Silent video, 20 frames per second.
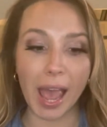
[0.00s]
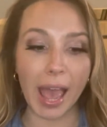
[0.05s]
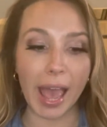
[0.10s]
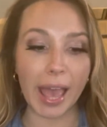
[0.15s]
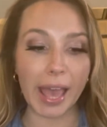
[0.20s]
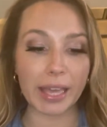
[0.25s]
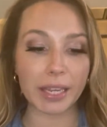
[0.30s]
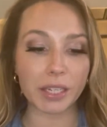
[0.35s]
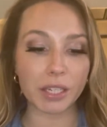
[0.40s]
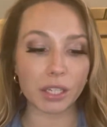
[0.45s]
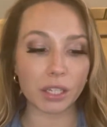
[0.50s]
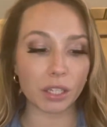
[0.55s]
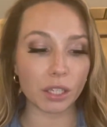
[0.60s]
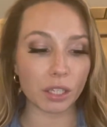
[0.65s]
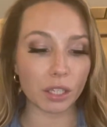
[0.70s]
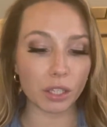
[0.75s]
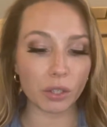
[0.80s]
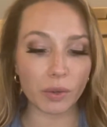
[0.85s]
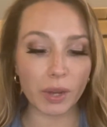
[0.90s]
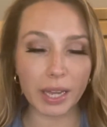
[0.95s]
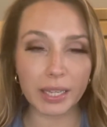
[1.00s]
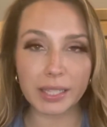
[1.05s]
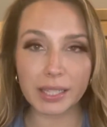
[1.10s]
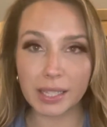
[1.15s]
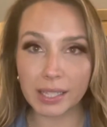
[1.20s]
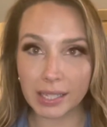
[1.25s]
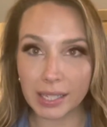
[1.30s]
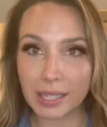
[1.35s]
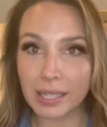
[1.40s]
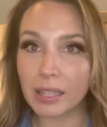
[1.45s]
And you guys,
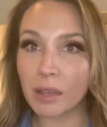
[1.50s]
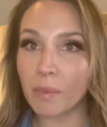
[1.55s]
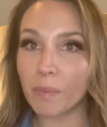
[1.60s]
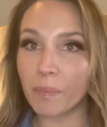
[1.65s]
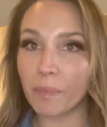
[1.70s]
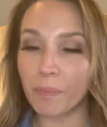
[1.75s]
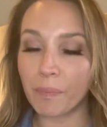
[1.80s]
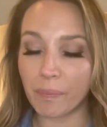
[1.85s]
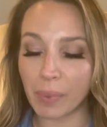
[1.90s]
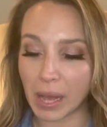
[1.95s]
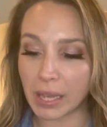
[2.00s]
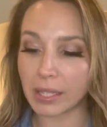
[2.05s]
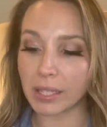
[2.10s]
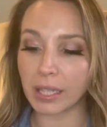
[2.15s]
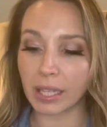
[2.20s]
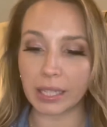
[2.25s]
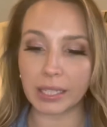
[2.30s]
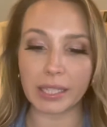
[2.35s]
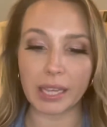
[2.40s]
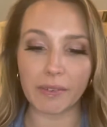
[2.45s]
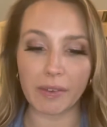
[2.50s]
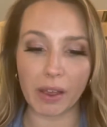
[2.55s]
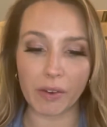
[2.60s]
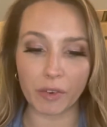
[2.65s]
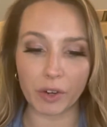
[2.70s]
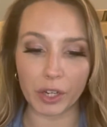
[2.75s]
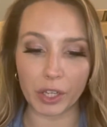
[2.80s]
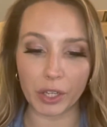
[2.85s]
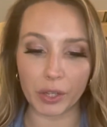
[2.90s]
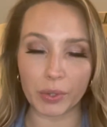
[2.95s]
this is the best cleanse I've
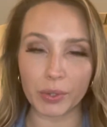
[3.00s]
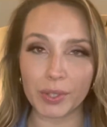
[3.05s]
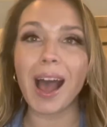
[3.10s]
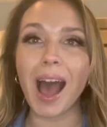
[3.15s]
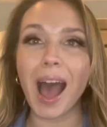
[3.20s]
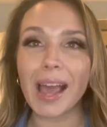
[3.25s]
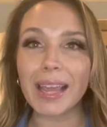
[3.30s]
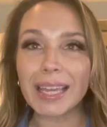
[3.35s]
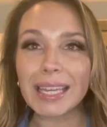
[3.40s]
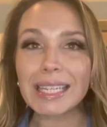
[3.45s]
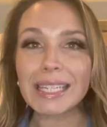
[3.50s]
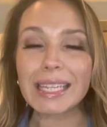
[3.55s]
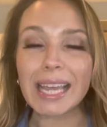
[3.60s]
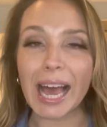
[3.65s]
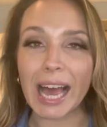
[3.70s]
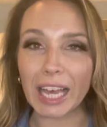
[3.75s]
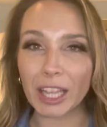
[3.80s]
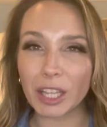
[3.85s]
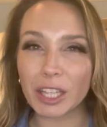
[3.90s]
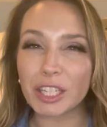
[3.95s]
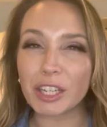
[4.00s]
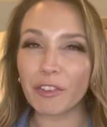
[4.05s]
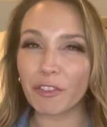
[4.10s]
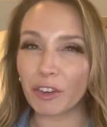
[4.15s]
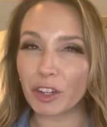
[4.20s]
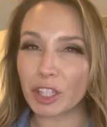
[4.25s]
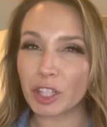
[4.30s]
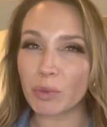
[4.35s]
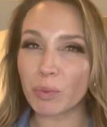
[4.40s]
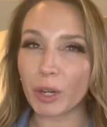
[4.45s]
ever used. I can tell a
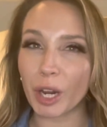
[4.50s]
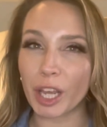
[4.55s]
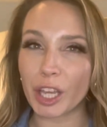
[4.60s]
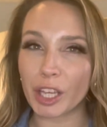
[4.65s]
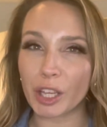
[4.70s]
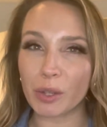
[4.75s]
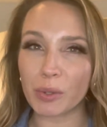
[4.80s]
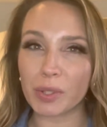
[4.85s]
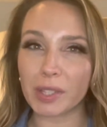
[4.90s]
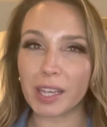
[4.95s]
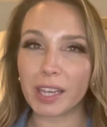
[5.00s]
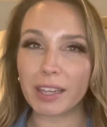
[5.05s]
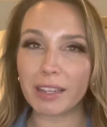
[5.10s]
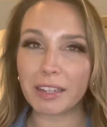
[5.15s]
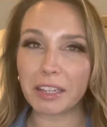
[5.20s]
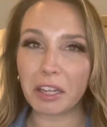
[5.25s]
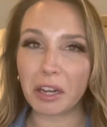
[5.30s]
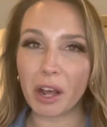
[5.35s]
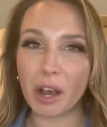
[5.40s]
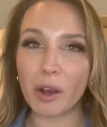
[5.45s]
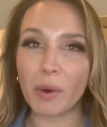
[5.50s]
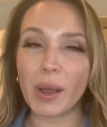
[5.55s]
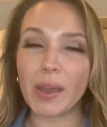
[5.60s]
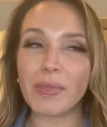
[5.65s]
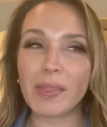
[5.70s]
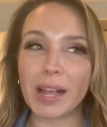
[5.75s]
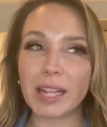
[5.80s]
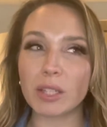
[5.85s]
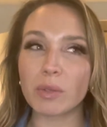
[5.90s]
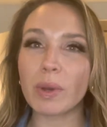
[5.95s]
difference when I use it, you know, and
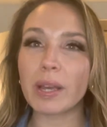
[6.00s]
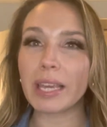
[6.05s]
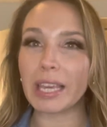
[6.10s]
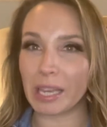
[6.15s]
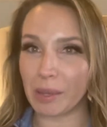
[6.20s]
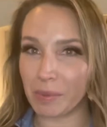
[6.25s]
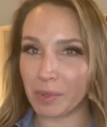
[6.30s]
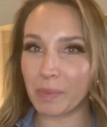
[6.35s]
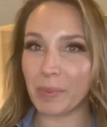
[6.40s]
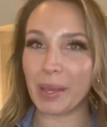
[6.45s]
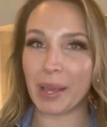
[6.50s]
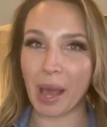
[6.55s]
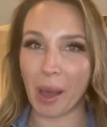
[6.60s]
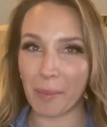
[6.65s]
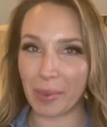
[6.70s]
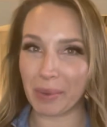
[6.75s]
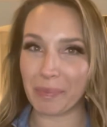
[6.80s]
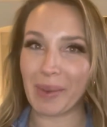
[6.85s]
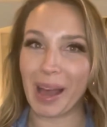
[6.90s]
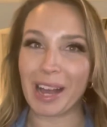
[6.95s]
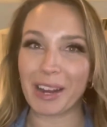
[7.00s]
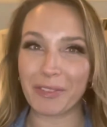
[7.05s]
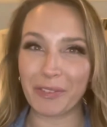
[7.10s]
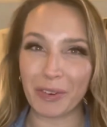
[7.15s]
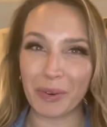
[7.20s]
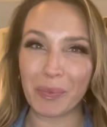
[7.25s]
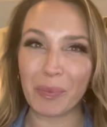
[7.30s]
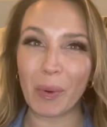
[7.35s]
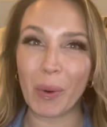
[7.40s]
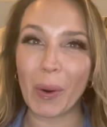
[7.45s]
that's what keeps me coming back
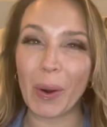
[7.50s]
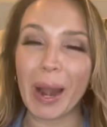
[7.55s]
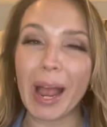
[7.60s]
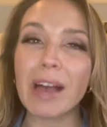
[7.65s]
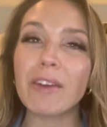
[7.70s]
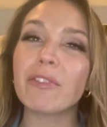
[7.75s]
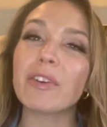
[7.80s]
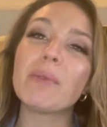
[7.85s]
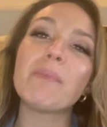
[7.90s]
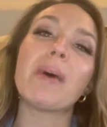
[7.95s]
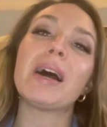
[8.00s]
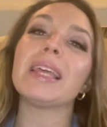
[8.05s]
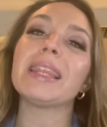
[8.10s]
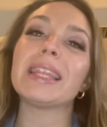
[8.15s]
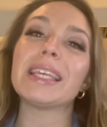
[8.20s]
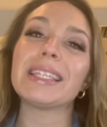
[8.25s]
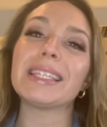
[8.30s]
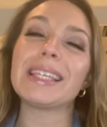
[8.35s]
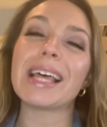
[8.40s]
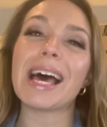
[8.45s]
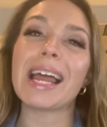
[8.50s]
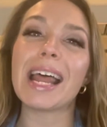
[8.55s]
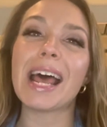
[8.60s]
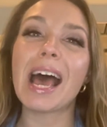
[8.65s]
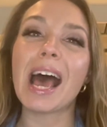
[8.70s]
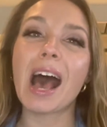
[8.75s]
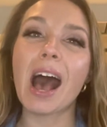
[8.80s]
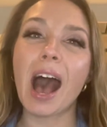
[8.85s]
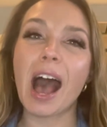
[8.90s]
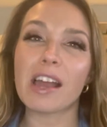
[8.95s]
for more every month is that
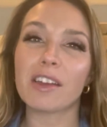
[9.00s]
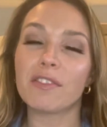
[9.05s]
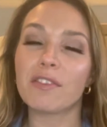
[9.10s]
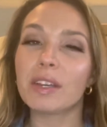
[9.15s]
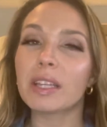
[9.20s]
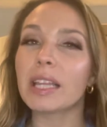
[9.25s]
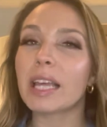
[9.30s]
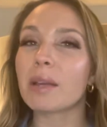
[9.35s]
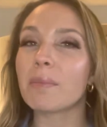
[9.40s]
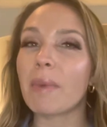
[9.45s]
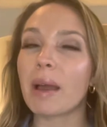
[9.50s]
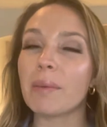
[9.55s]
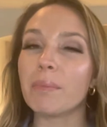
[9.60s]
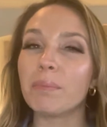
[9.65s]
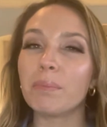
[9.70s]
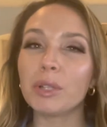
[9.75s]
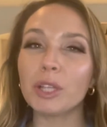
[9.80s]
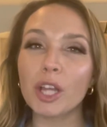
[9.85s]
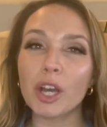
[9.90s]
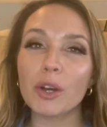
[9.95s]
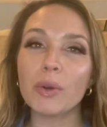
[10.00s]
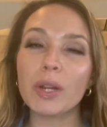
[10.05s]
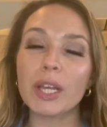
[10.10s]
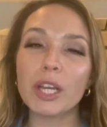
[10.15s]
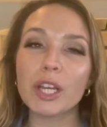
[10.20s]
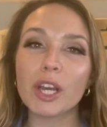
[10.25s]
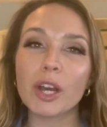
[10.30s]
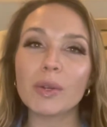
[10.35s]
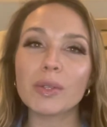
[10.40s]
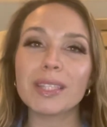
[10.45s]
I feel like my
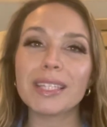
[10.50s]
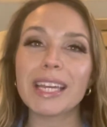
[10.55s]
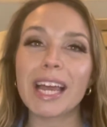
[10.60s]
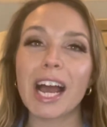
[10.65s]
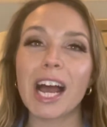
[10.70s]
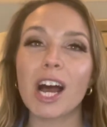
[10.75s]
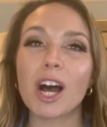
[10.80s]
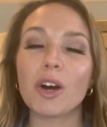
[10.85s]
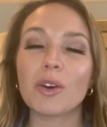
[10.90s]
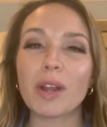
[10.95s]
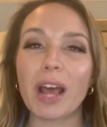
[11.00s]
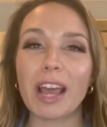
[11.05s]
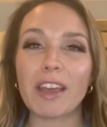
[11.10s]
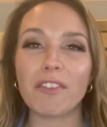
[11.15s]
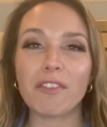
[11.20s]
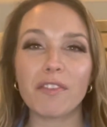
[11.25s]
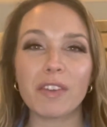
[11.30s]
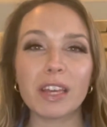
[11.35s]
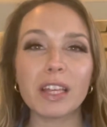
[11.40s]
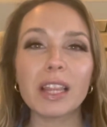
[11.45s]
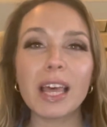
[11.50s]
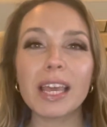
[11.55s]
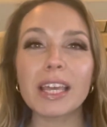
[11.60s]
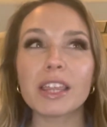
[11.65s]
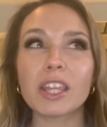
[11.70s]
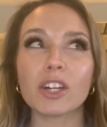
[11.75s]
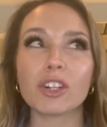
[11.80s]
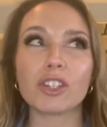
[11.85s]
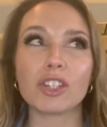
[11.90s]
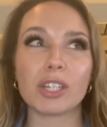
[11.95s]
bloating goes down. I feel like
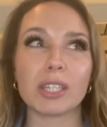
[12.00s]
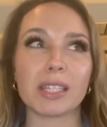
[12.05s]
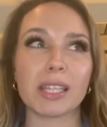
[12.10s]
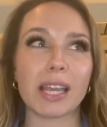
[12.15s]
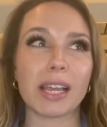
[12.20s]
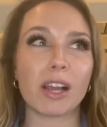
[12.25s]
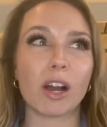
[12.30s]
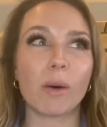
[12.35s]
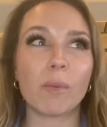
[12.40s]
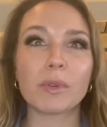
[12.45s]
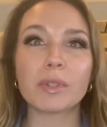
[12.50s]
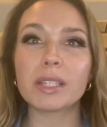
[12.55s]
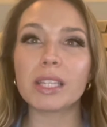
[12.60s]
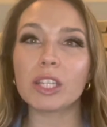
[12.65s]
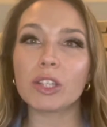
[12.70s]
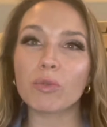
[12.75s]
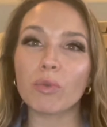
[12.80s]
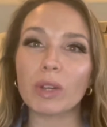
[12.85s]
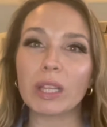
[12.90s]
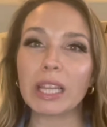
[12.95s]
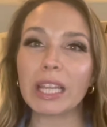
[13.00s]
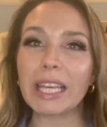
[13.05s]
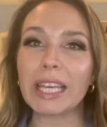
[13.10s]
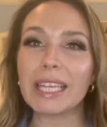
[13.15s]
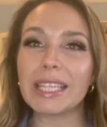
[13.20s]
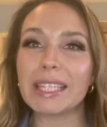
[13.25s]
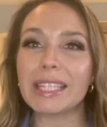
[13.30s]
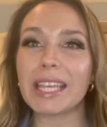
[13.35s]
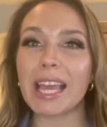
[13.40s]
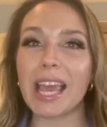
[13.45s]
there's just like almost this
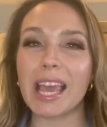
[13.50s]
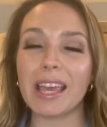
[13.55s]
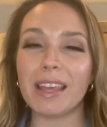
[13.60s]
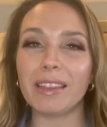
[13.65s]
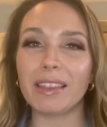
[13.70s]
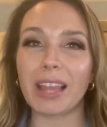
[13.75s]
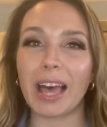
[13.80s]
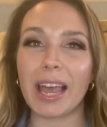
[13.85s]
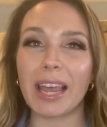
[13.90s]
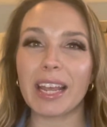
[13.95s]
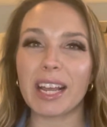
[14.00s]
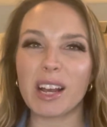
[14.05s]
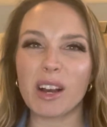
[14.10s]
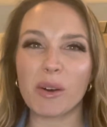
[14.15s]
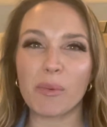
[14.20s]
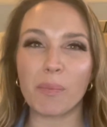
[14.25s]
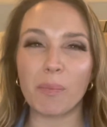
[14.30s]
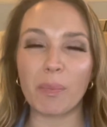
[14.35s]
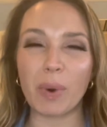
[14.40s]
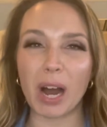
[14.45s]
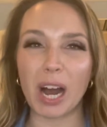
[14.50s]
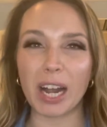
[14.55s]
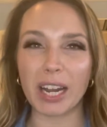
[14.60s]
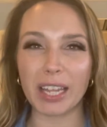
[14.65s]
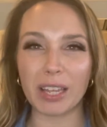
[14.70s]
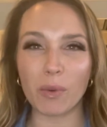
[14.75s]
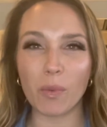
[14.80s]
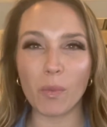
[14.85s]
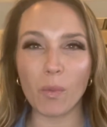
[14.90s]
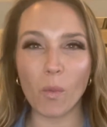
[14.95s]
release in like
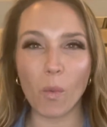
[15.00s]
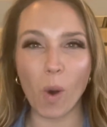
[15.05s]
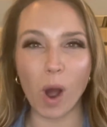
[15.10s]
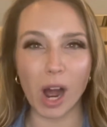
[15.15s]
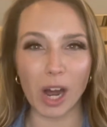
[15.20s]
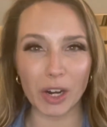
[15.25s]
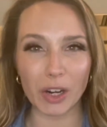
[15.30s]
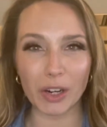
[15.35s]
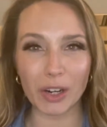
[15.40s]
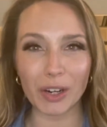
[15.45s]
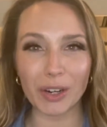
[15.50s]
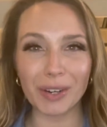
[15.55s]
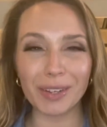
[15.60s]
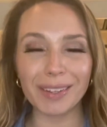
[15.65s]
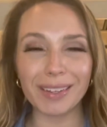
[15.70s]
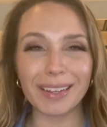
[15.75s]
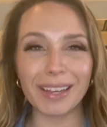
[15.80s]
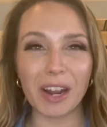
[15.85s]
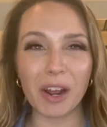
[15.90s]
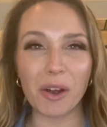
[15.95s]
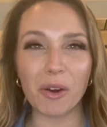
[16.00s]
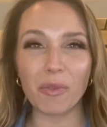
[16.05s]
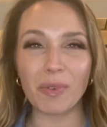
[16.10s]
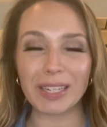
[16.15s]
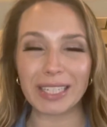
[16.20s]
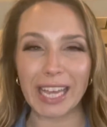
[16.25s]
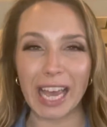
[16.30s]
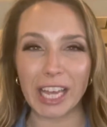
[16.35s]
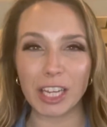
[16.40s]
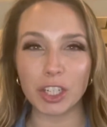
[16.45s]
body water, you know,
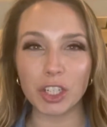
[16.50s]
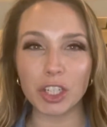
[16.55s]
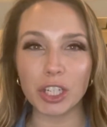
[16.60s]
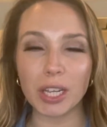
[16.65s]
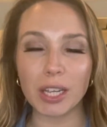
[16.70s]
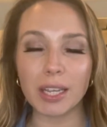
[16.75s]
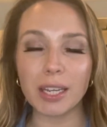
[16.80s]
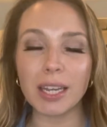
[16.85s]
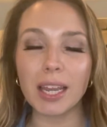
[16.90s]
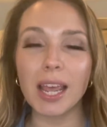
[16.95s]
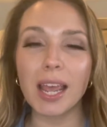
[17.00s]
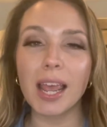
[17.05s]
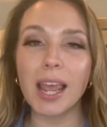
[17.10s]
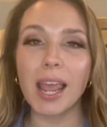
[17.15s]
retention.